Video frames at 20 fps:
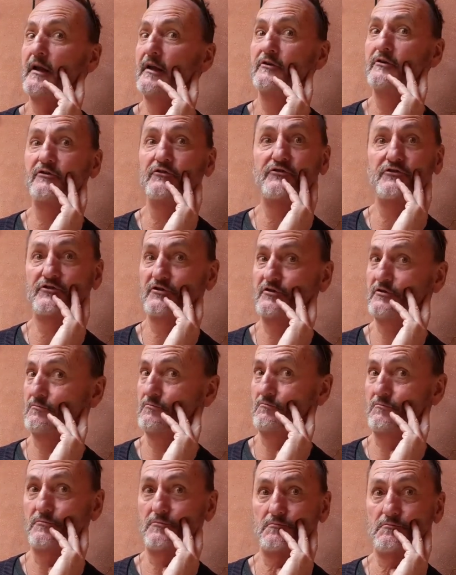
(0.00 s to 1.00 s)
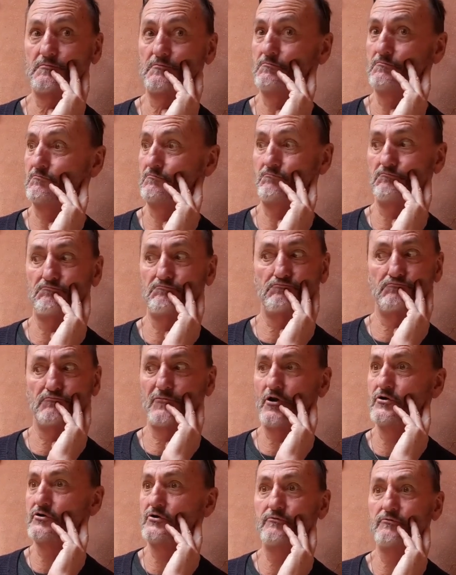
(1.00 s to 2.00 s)
they just
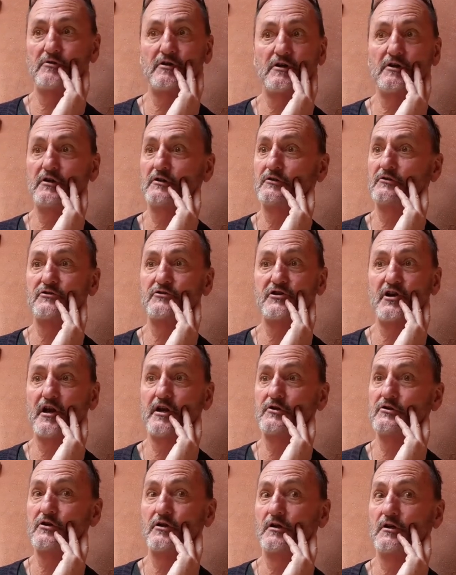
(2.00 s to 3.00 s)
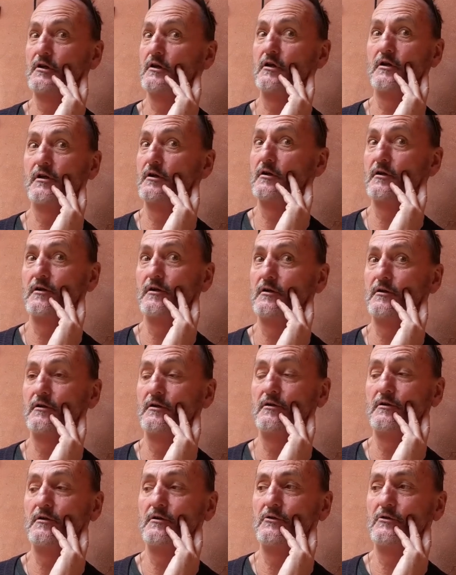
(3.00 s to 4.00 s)
don't do anything to change it.
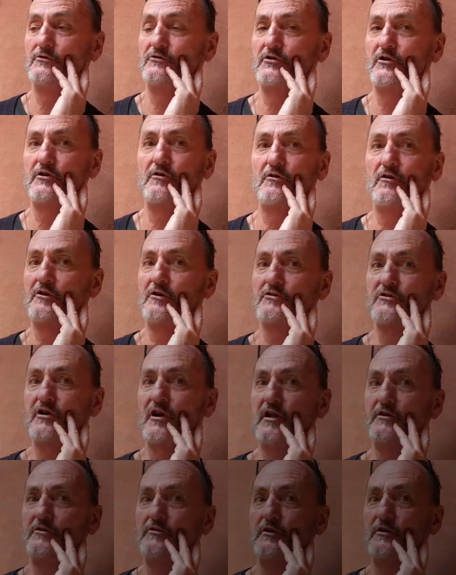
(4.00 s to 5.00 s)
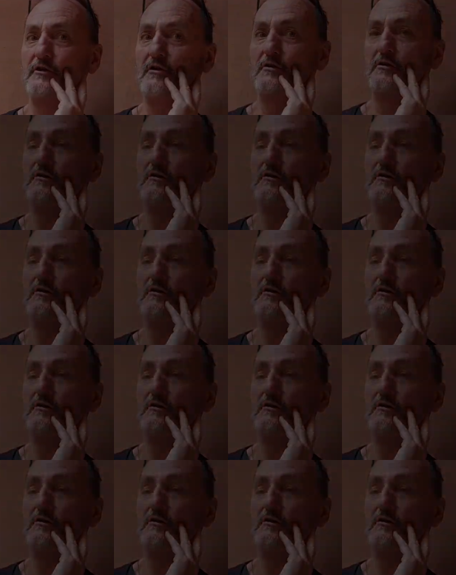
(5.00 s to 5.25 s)
So you've got to change it.